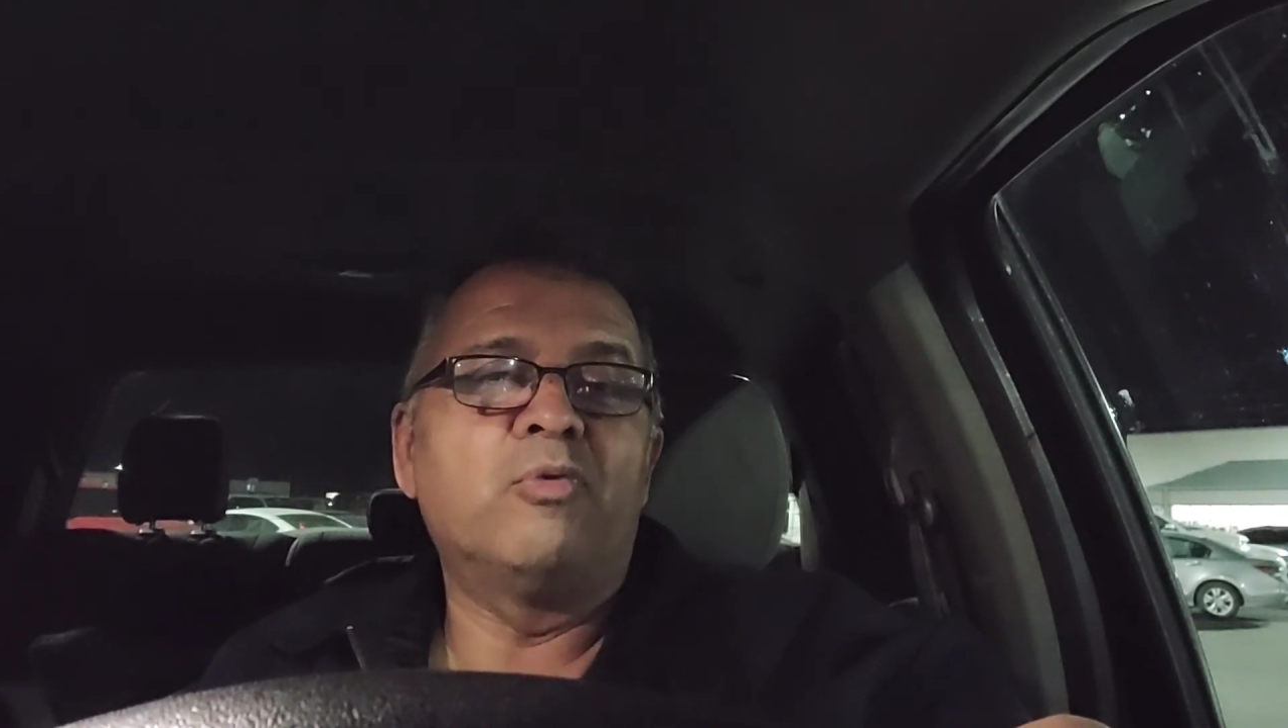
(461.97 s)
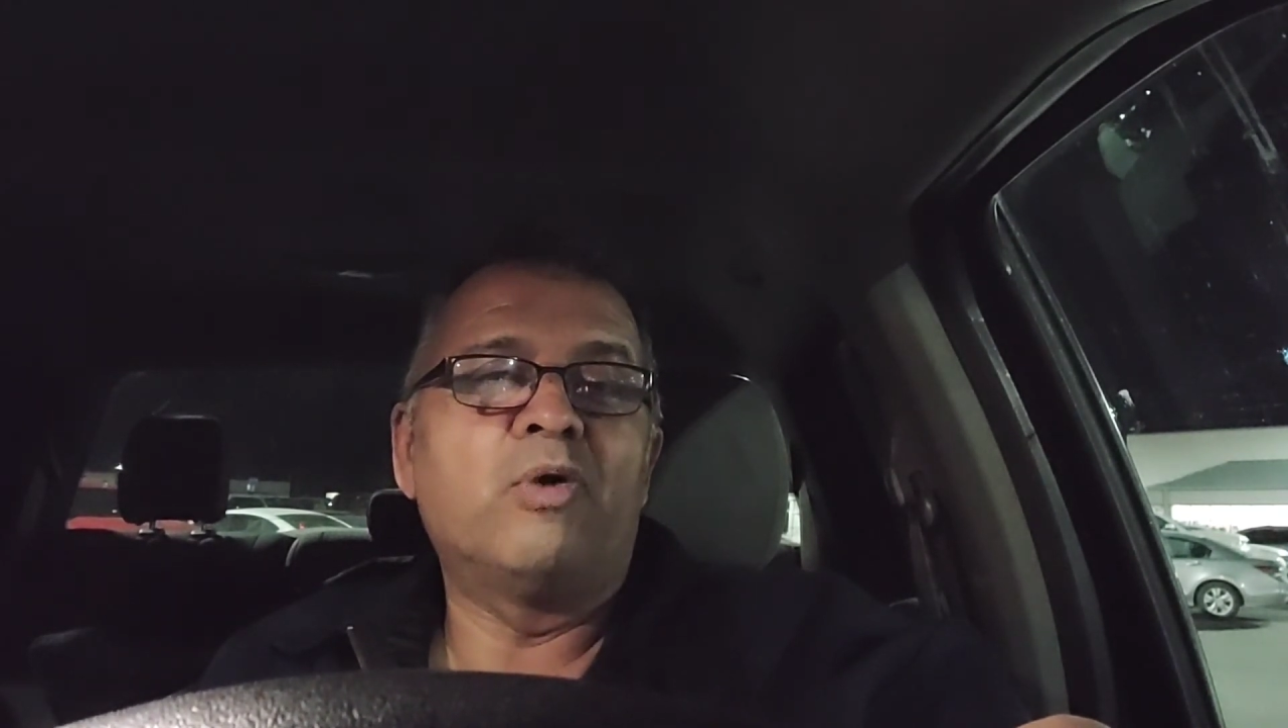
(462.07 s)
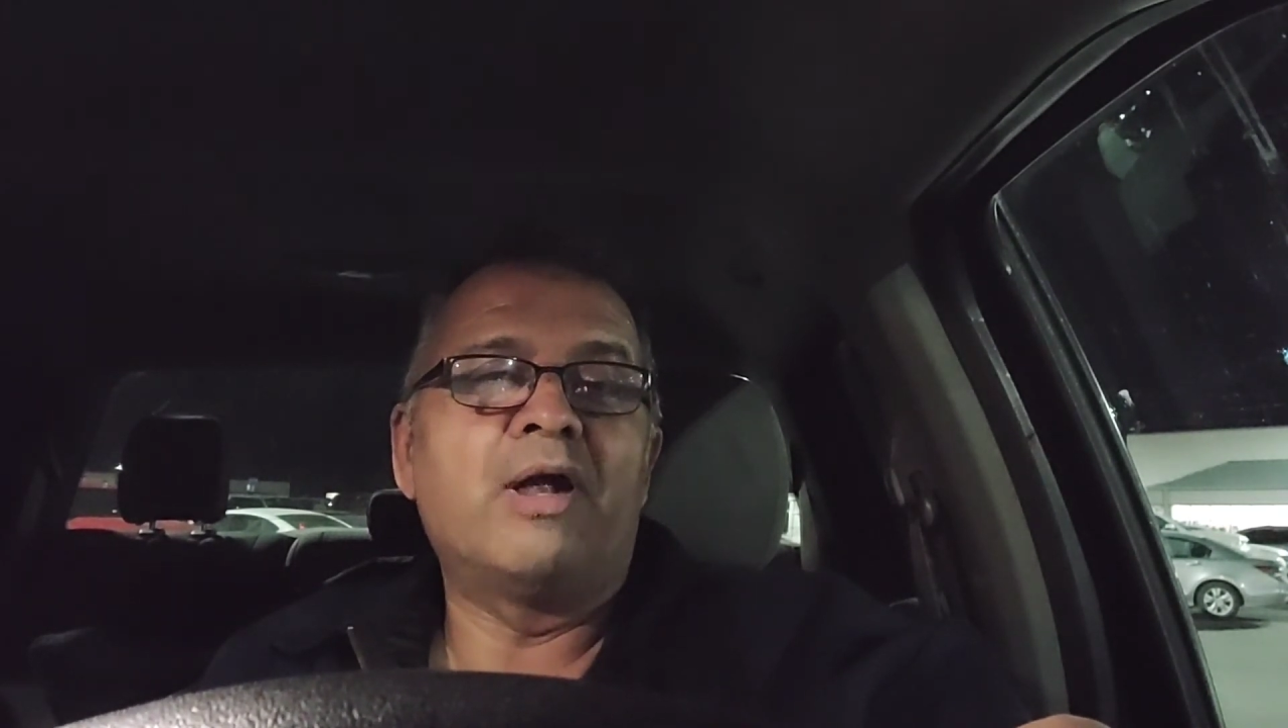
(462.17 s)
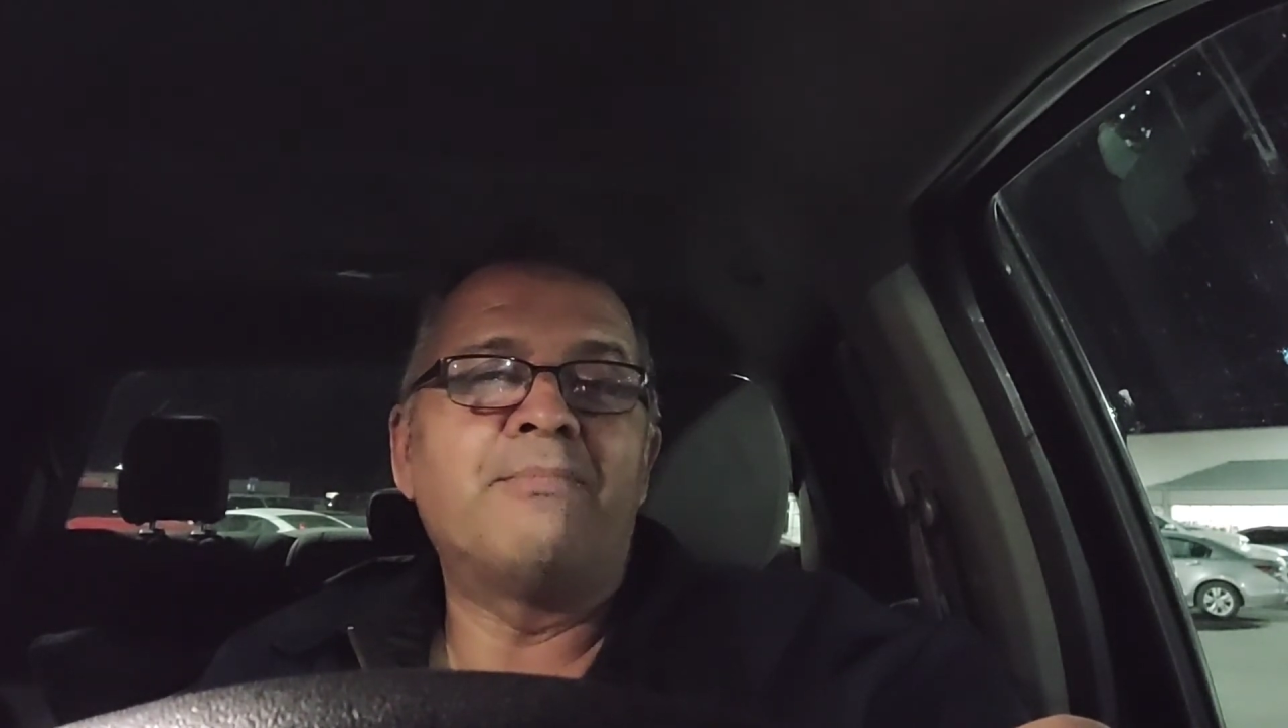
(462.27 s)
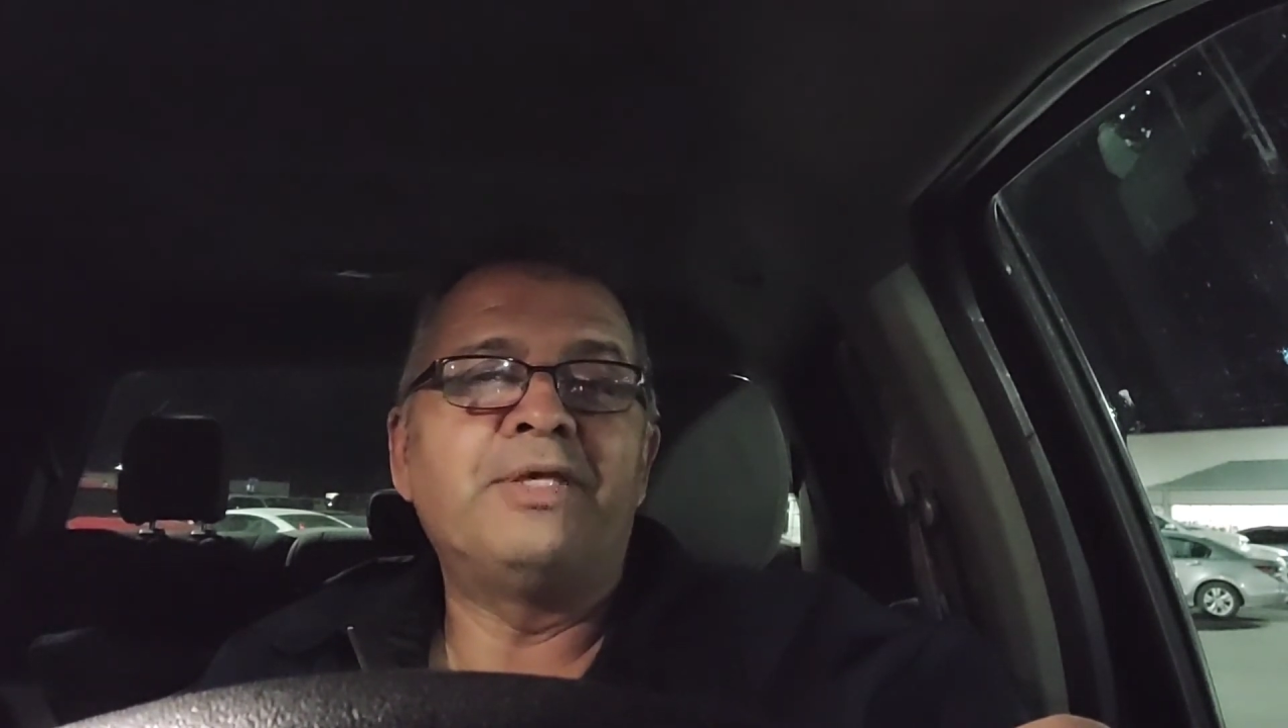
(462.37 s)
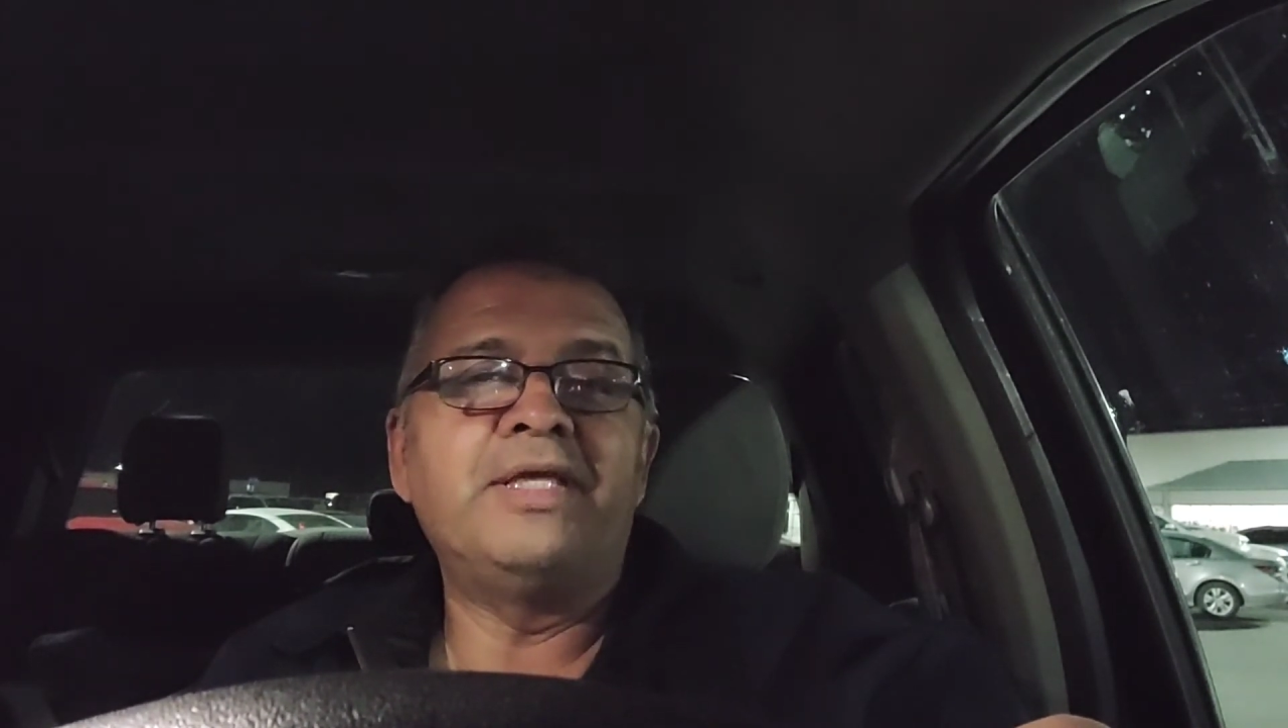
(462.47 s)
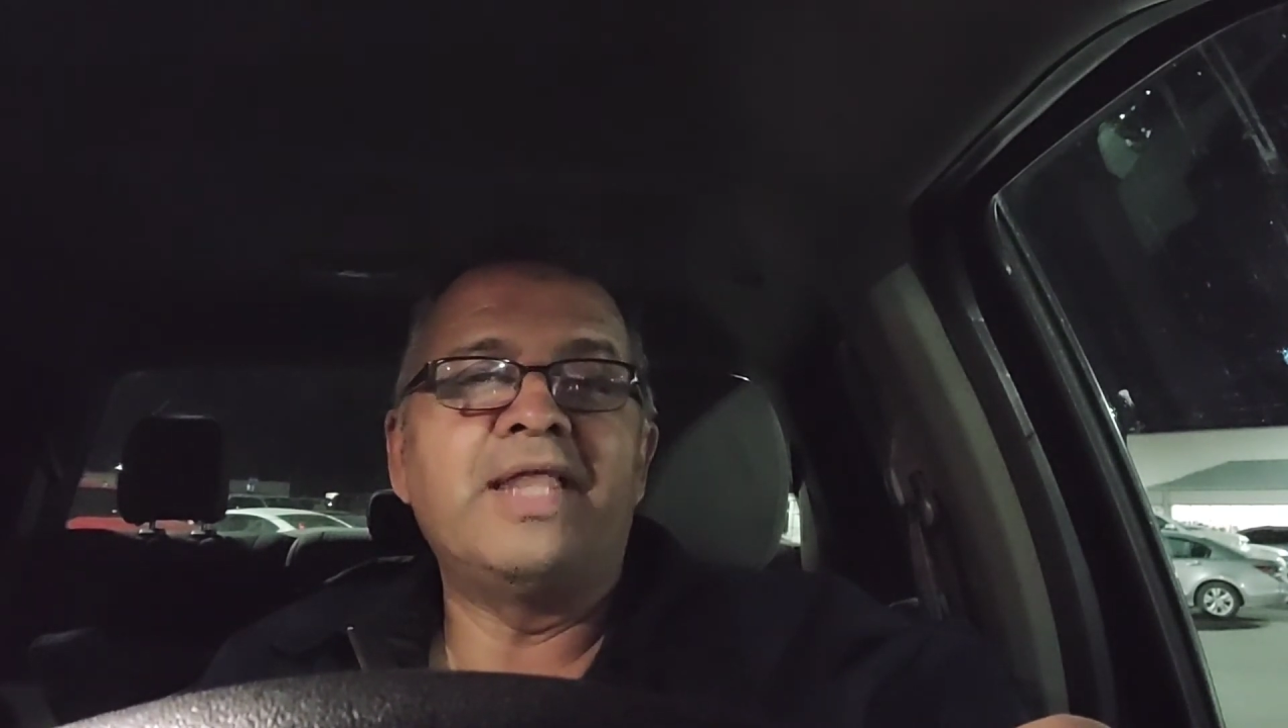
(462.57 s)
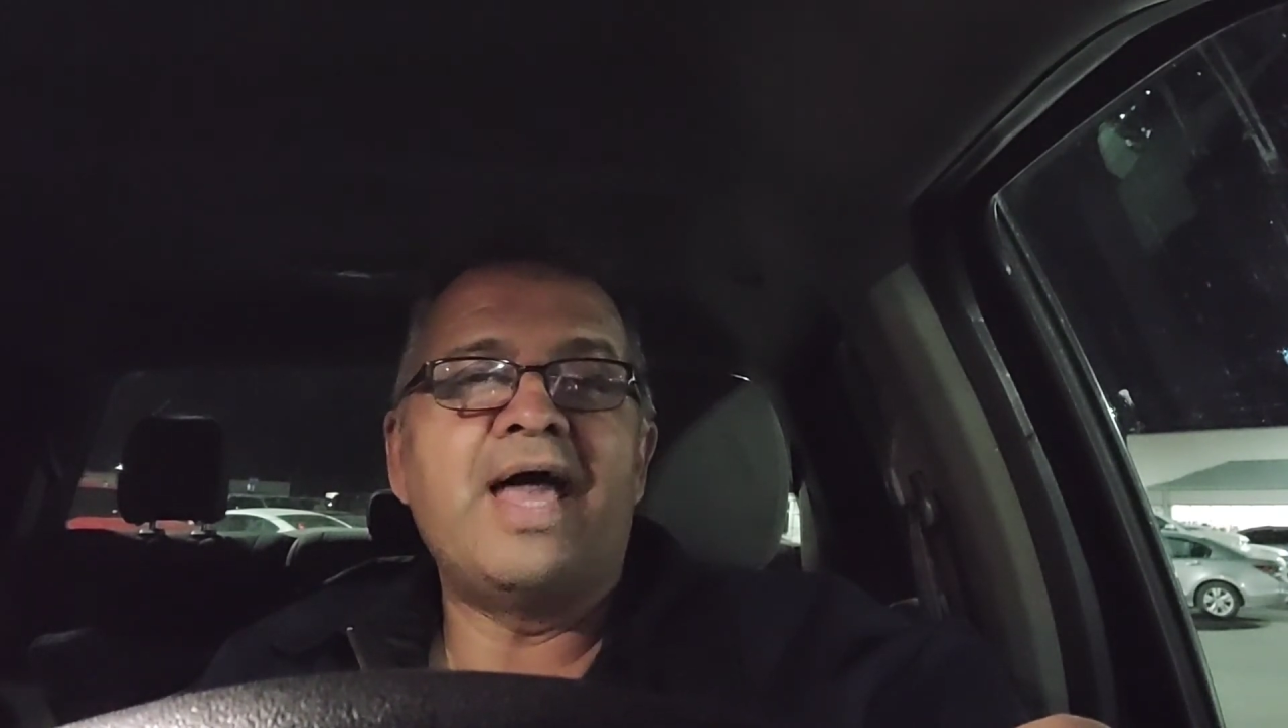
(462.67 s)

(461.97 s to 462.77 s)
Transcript: where I'm being